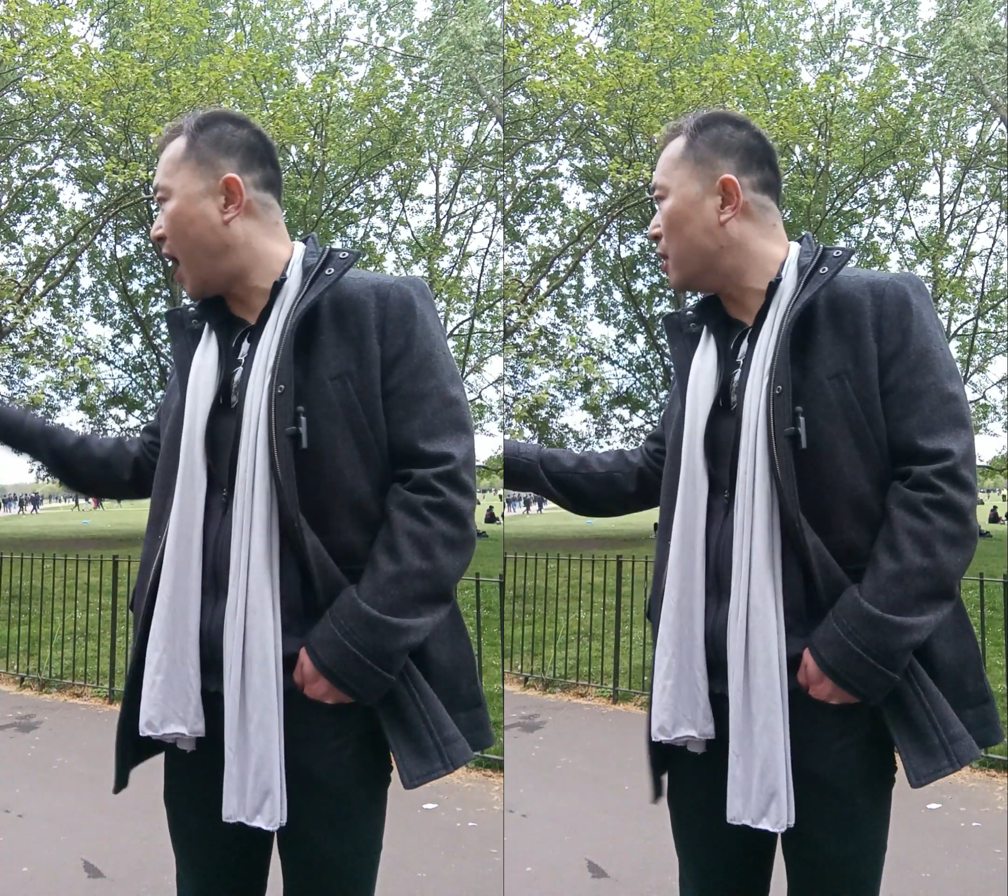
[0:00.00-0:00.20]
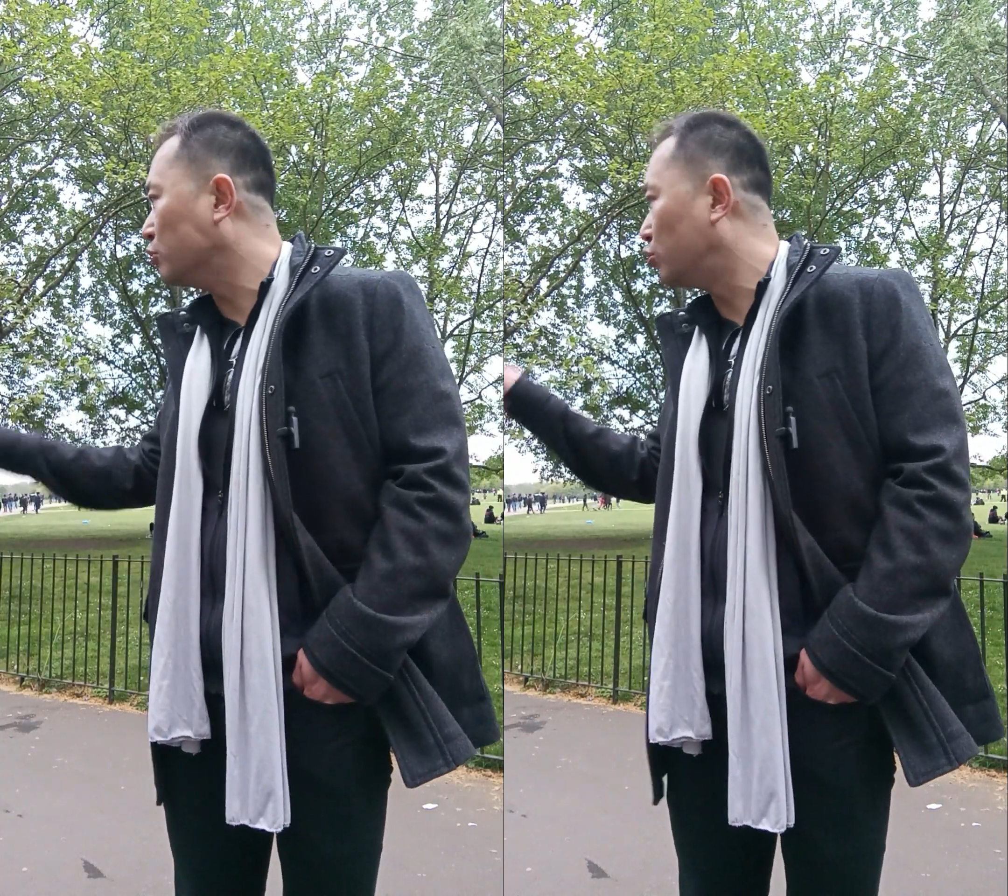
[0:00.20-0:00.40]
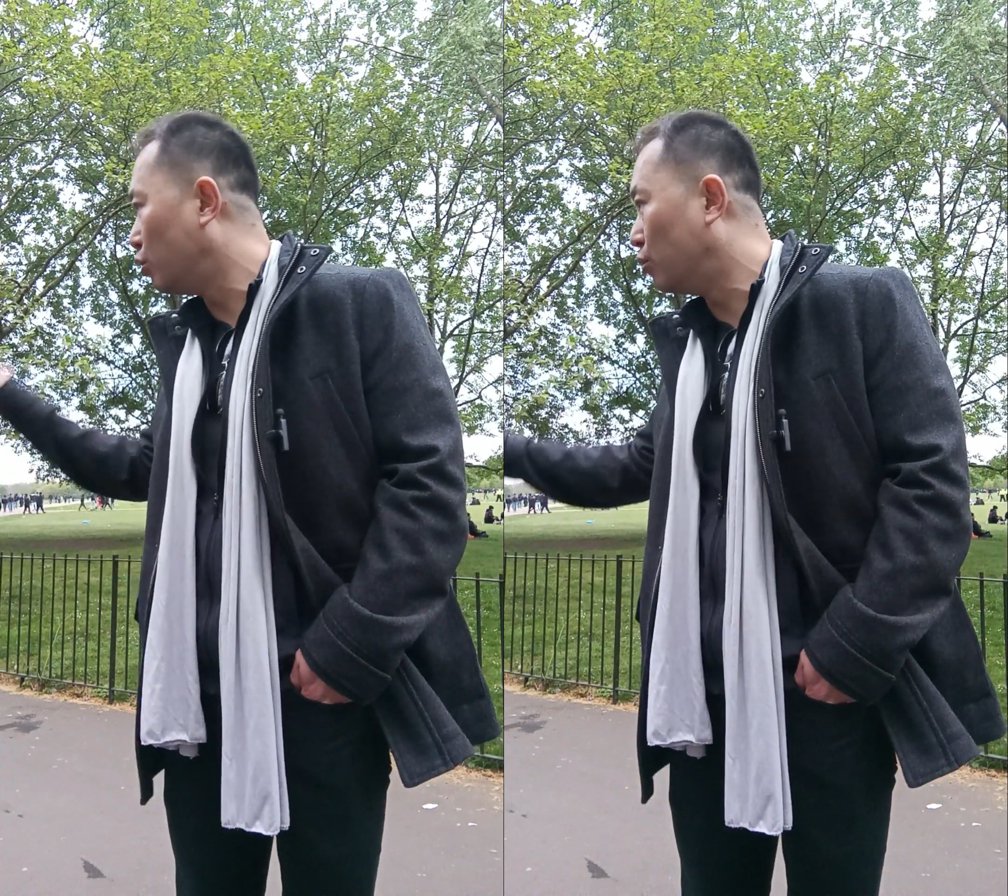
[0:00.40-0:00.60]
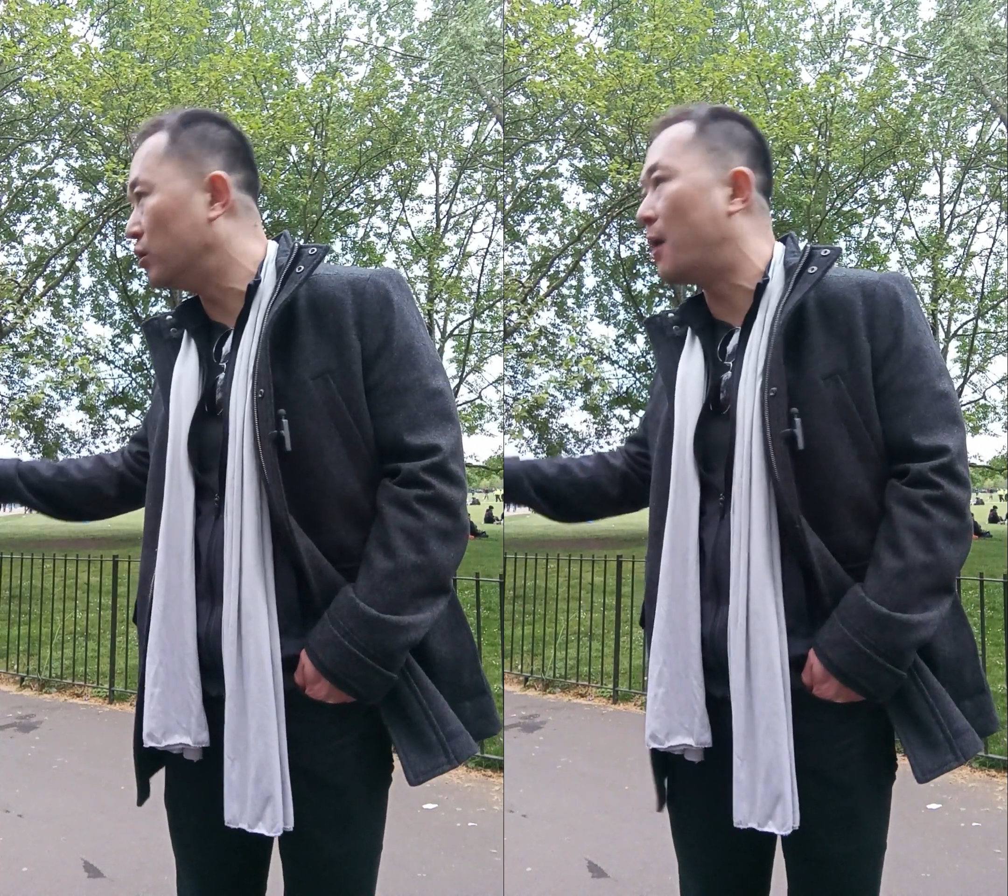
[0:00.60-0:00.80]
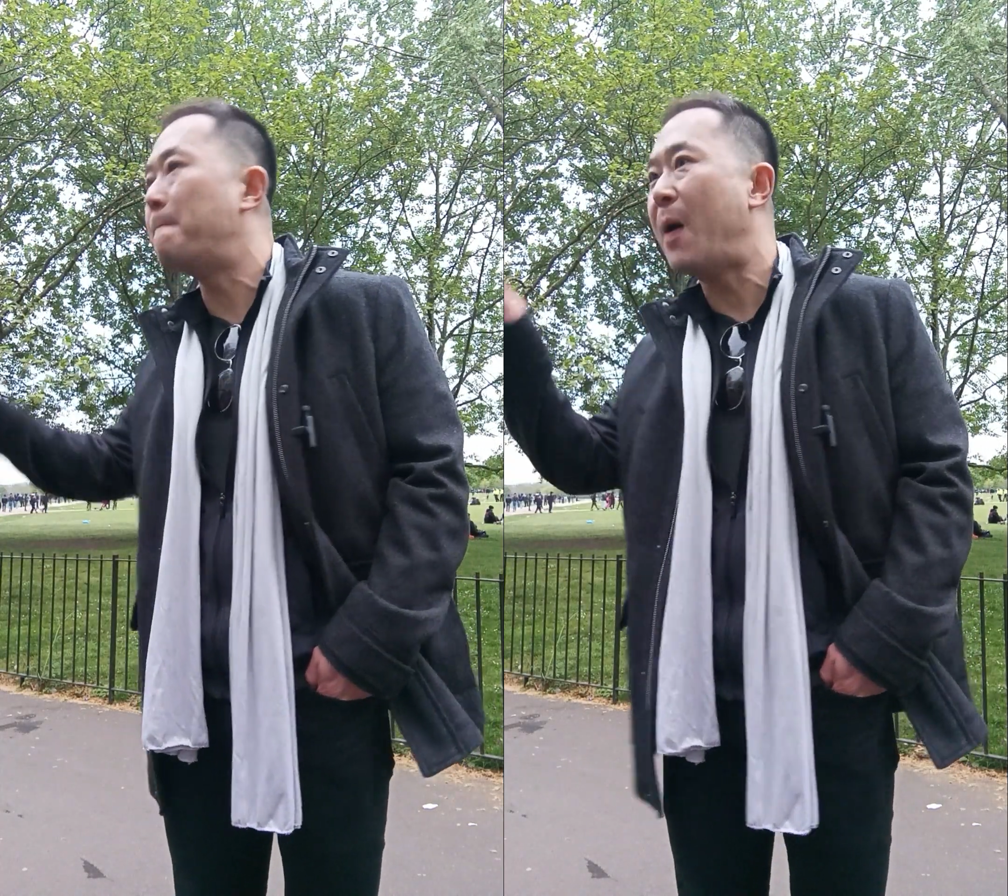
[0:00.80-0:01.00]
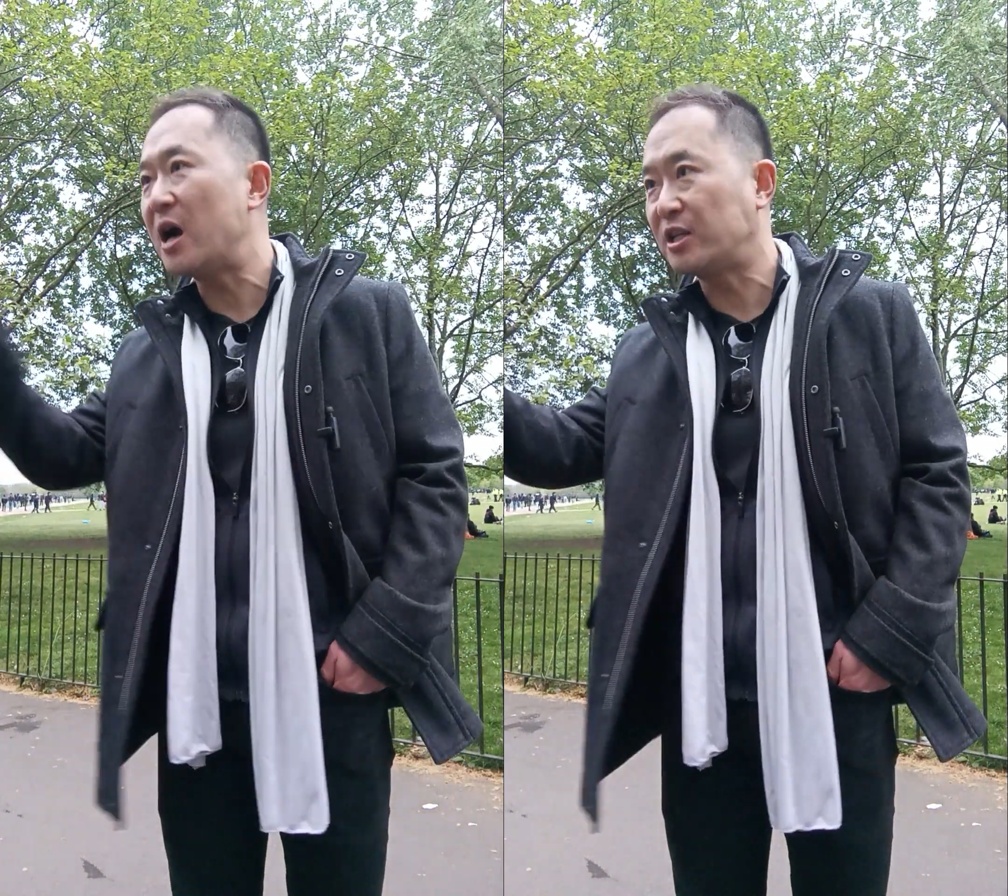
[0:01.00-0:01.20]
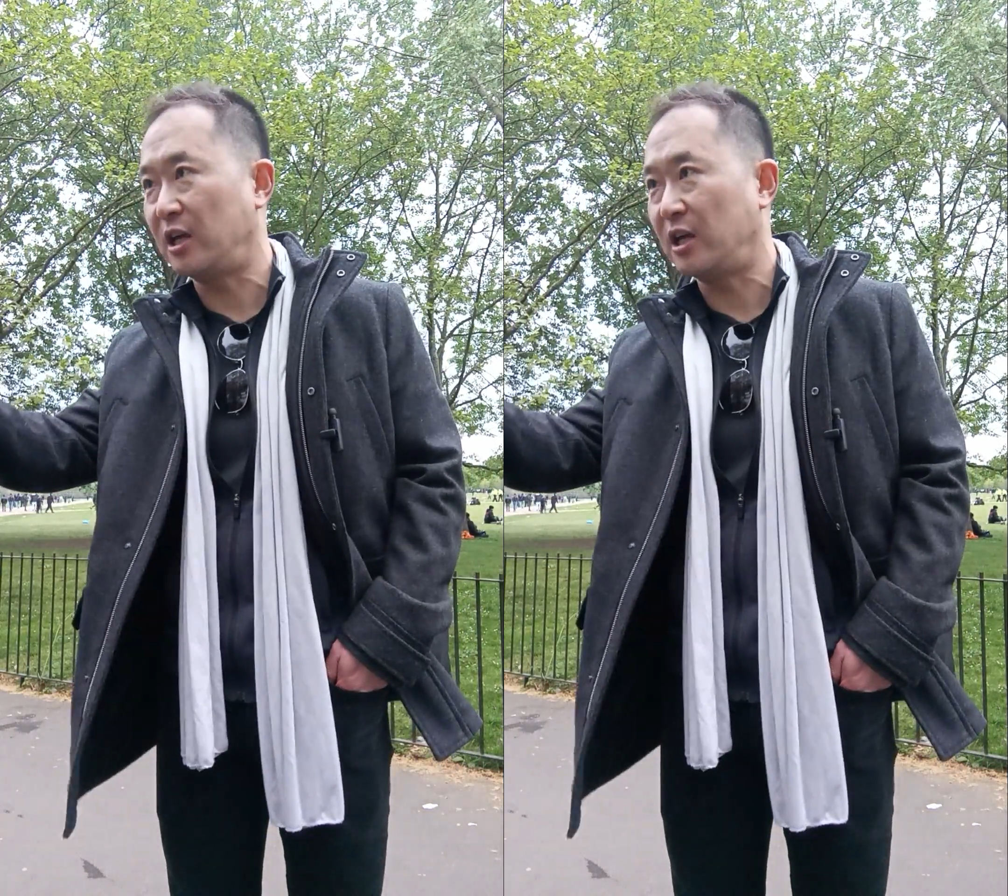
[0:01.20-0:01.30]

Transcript: to the party.